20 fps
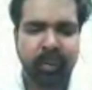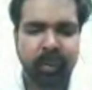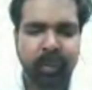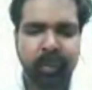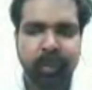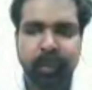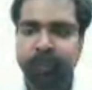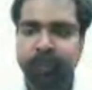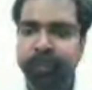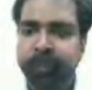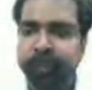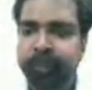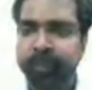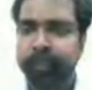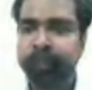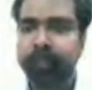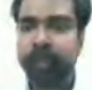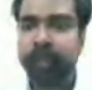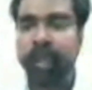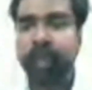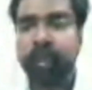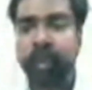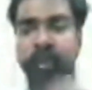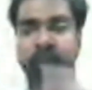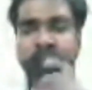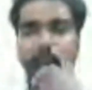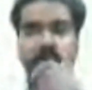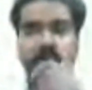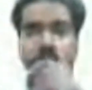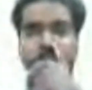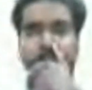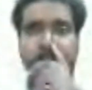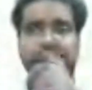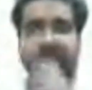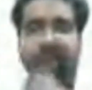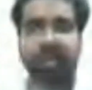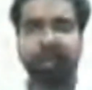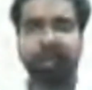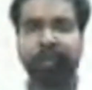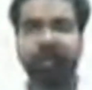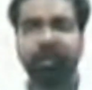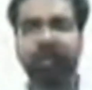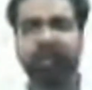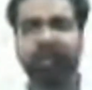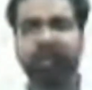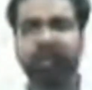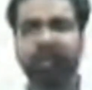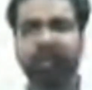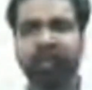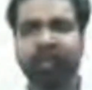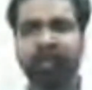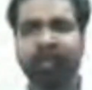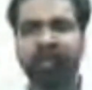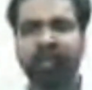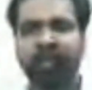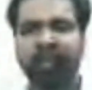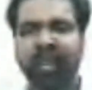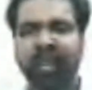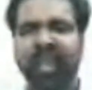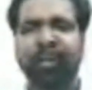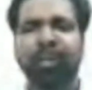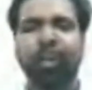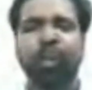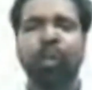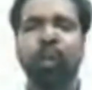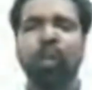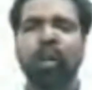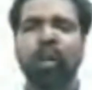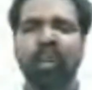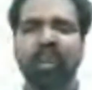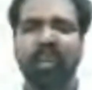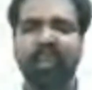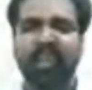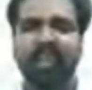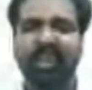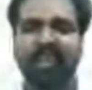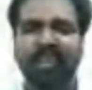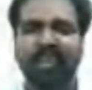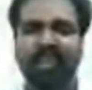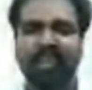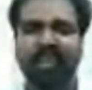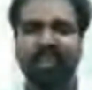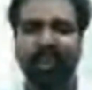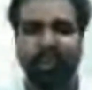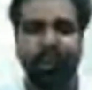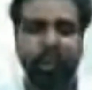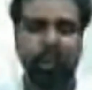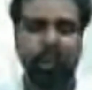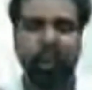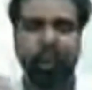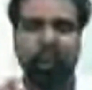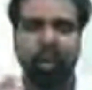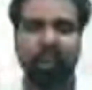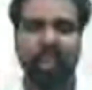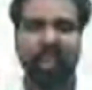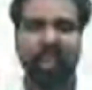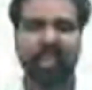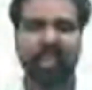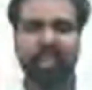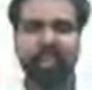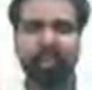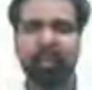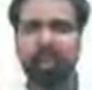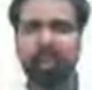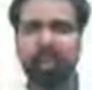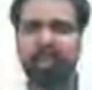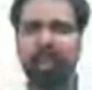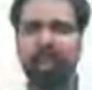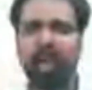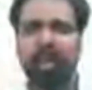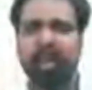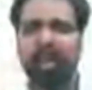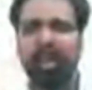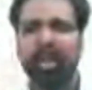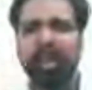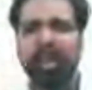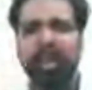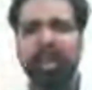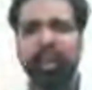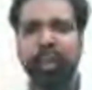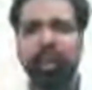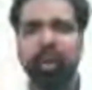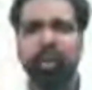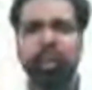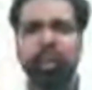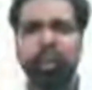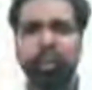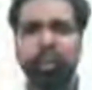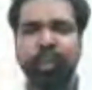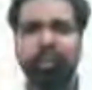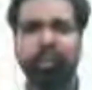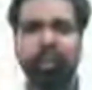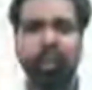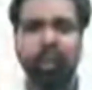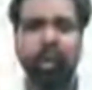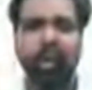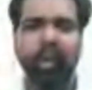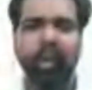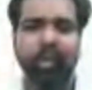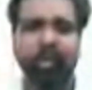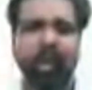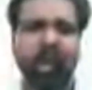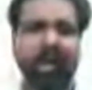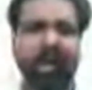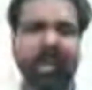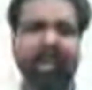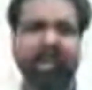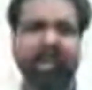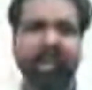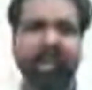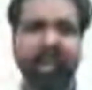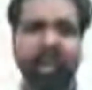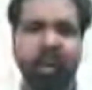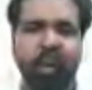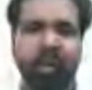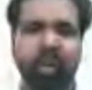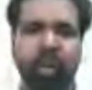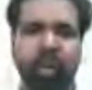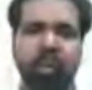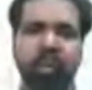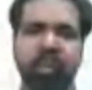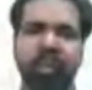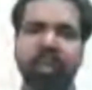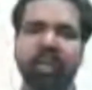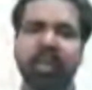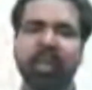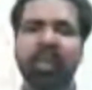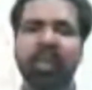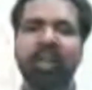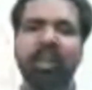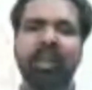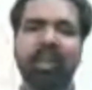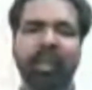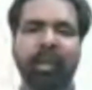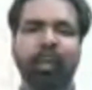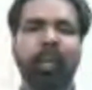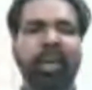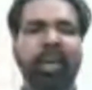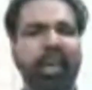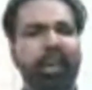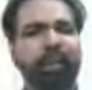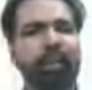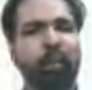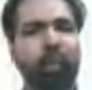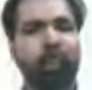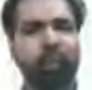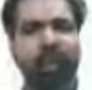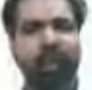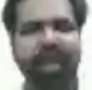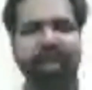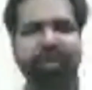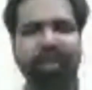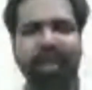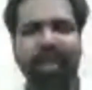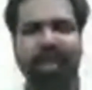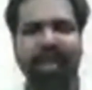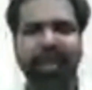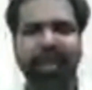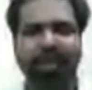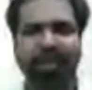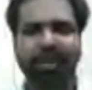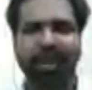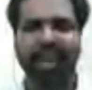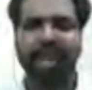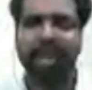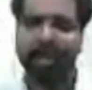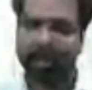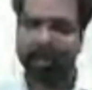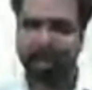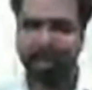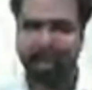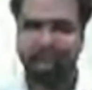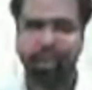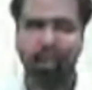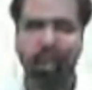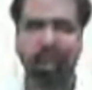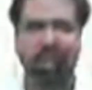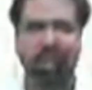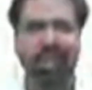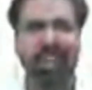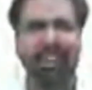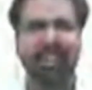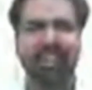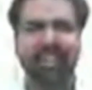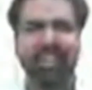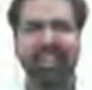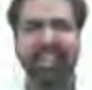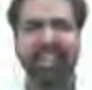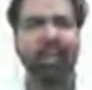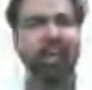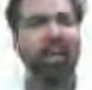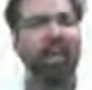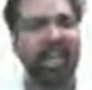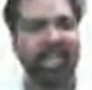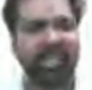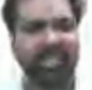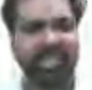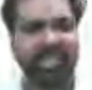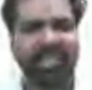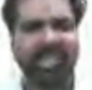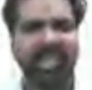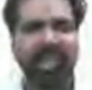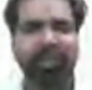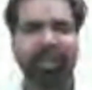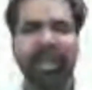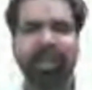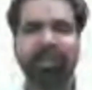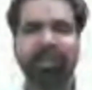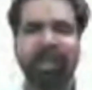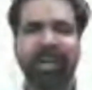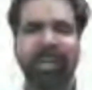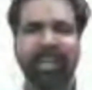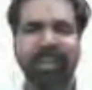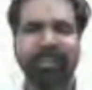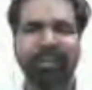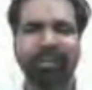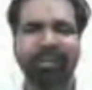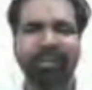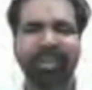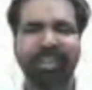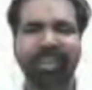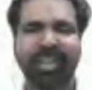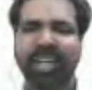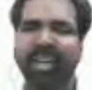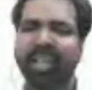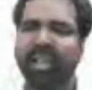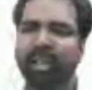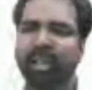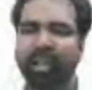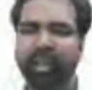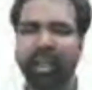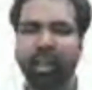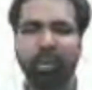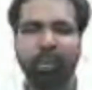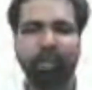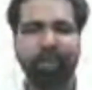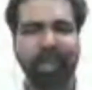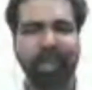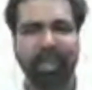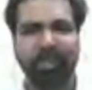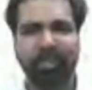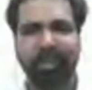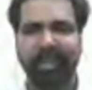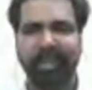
It's a must read. If you Google this, if you Google as The Birthmark short story full by Nathaniel Hawthorne, you will get a four page PDF, an abridged one. You will get a 16 page PDF and a 32 page PDF.